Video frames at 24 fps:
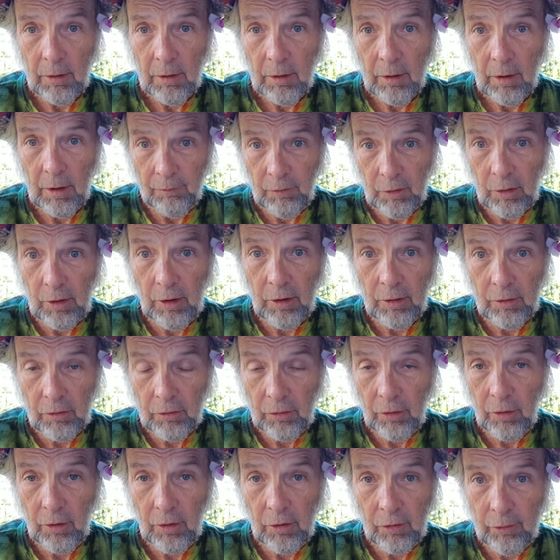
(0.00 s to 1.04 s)
And if you get a
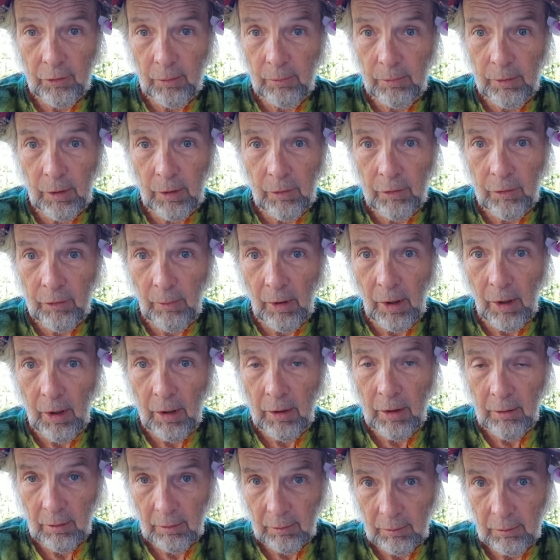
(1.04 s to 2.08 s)
Taurus to blow his mind,